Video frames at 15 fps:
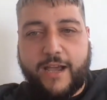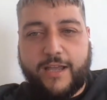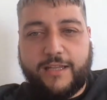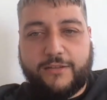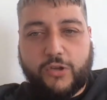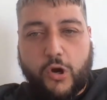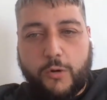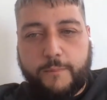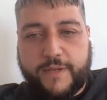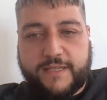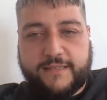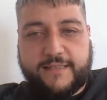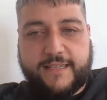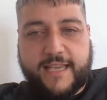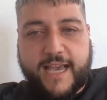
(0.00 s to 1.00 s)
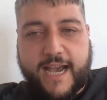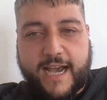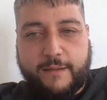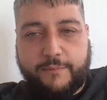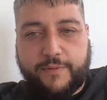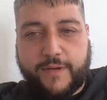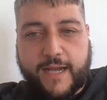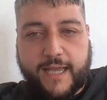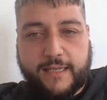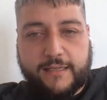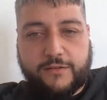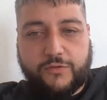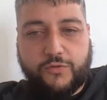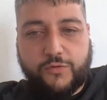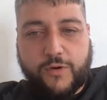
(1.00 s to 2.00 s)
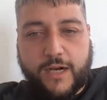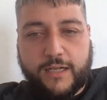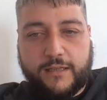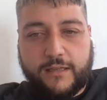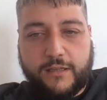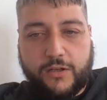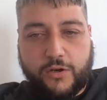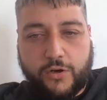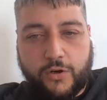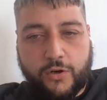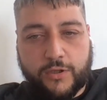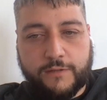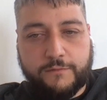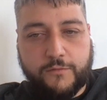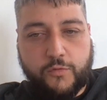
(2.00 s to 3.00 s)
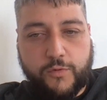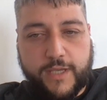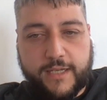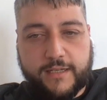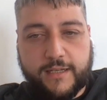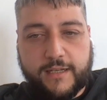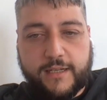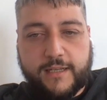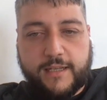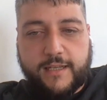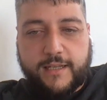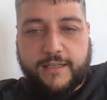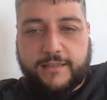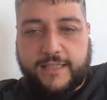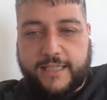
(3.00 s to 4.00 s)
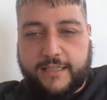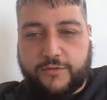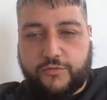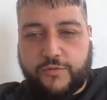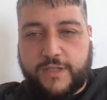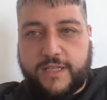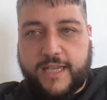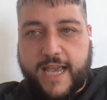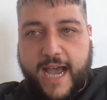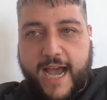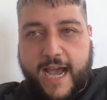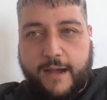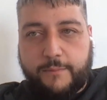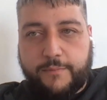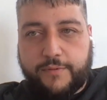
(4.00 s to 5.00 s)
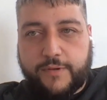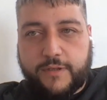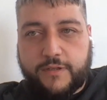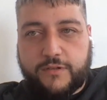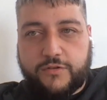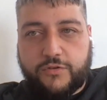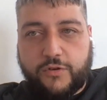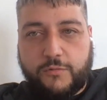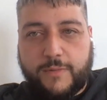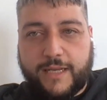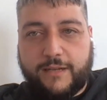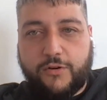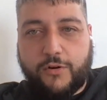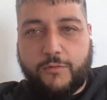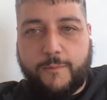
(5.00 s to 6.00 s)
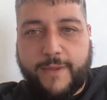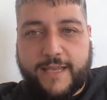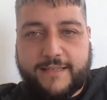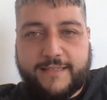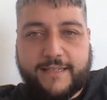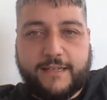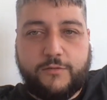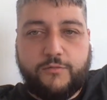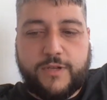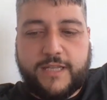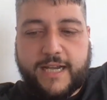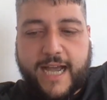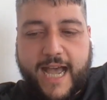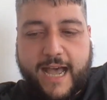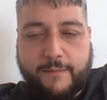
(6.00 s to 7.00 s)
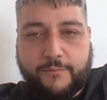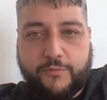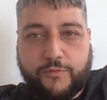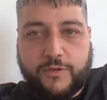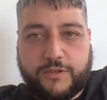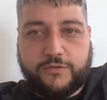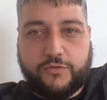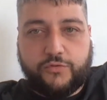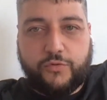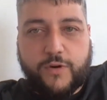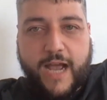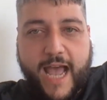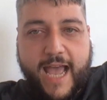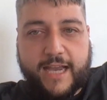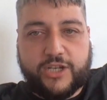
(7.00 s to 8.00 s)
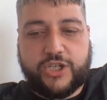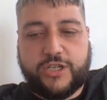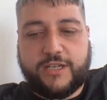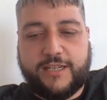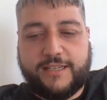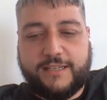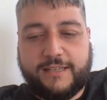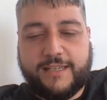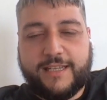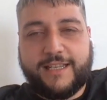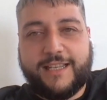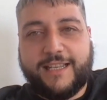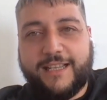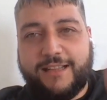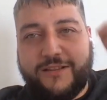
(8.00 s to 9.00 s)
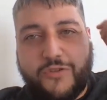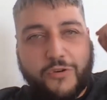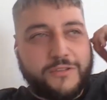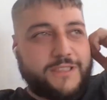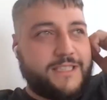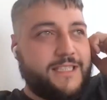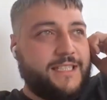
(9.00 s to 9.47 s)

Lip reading: it opens the app. I can do a lot of quick things with the app. So my goal basically with the app was to actually don't